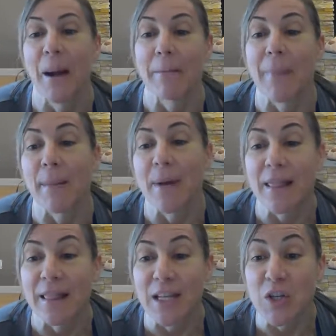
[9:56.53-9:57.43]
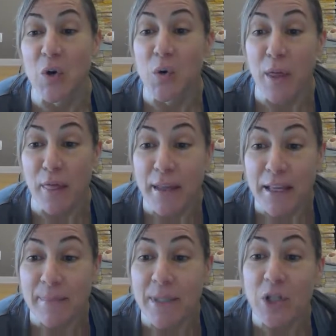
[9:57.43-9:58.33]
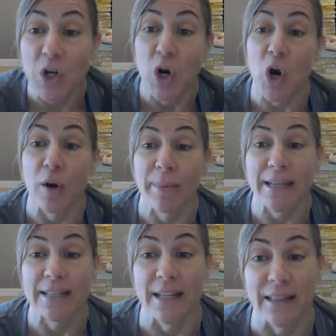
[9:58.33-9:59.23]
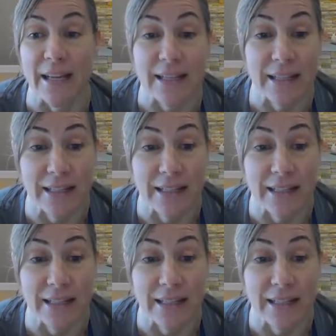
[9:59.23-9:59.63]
My monthly yoga themes are based on that.